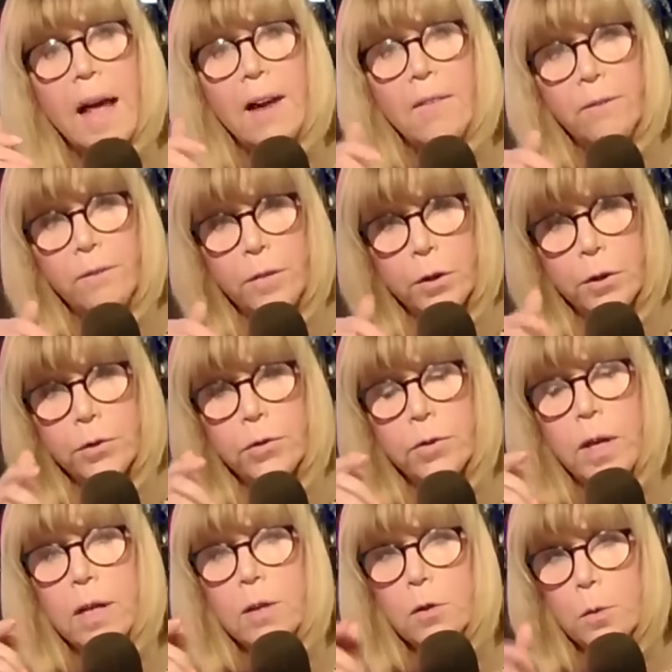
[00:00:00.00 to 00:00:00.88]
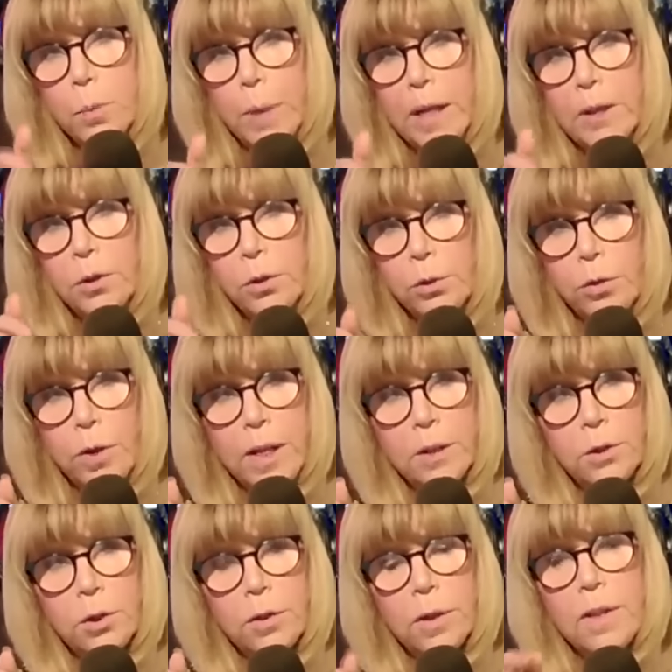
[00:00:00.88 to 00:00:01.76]
at first a special
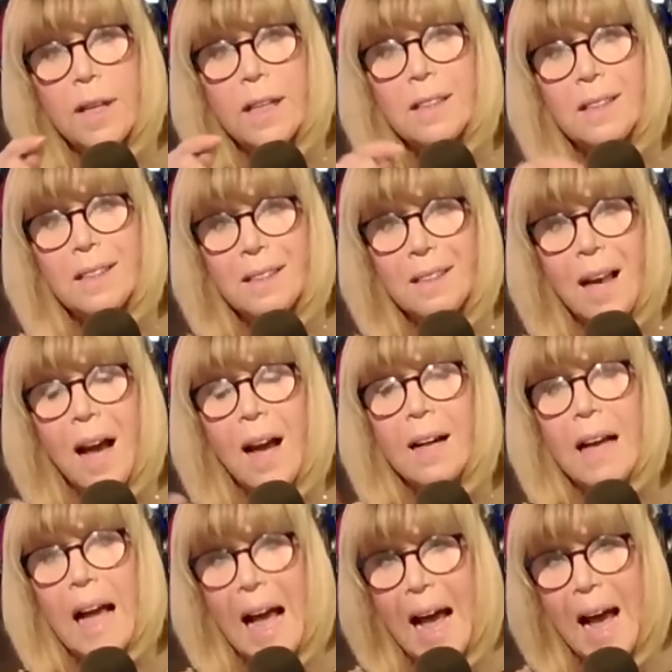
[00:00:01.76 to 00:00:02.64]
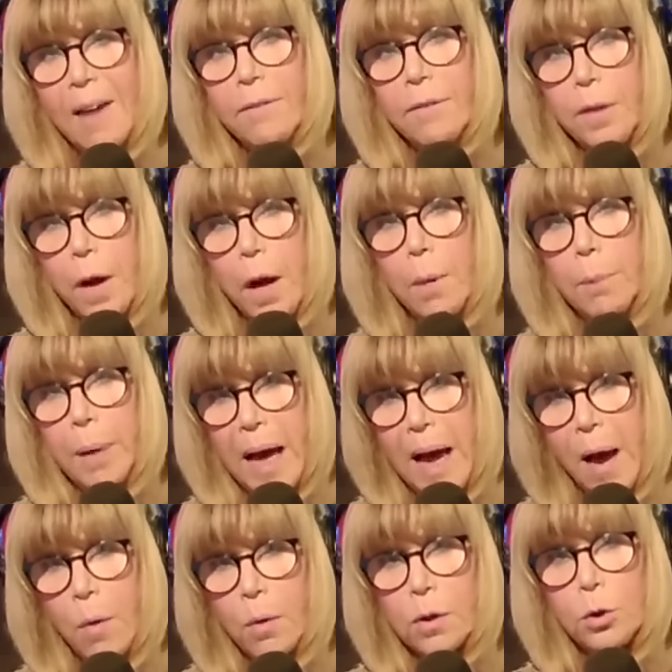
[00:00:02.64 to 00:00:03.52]
grand jury that did not have the
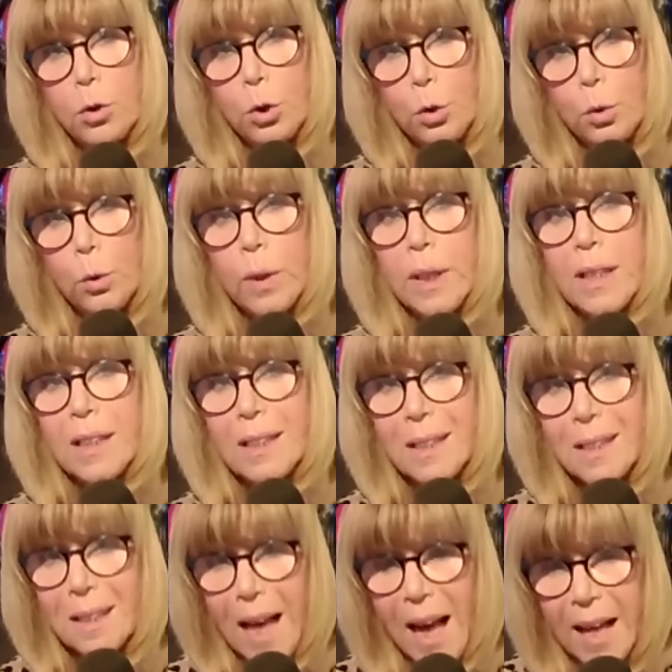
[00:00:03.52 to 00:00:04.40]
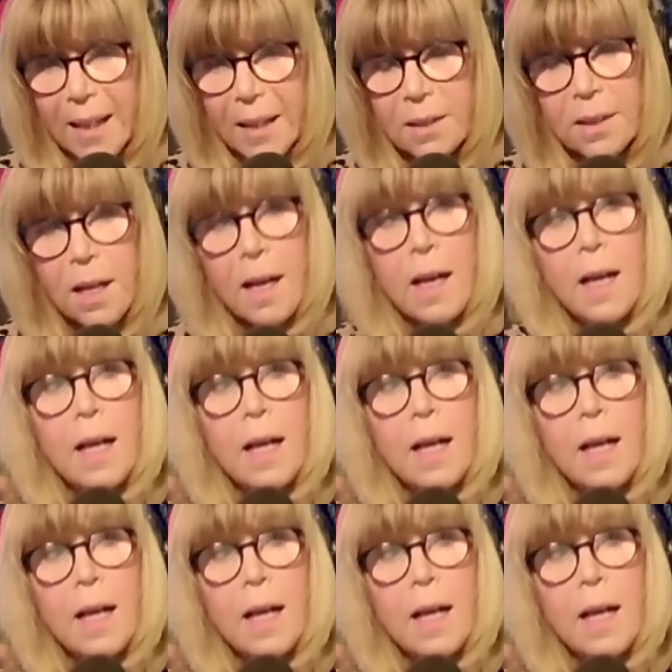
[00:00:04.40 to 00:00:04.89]
power to indict.